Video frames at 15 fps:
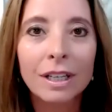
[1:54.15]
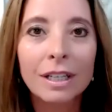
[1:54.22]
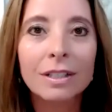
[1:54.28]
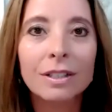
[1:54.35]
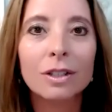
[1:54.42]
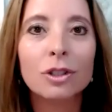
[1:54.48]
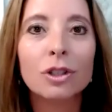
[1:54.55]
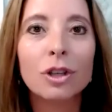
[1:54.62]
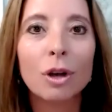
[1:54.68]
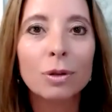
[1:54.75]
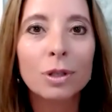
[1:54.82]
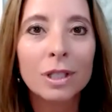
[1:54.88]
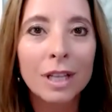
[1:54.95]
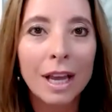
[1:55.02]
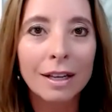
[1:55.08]
it is
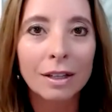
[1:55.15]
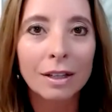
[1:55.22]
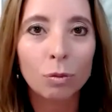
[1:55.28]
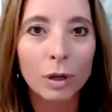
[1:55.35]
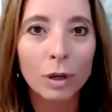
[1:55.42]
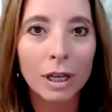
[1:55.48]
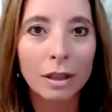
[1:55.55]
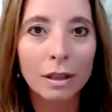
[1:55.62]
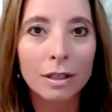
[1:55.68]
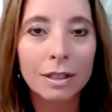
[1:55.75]
associated with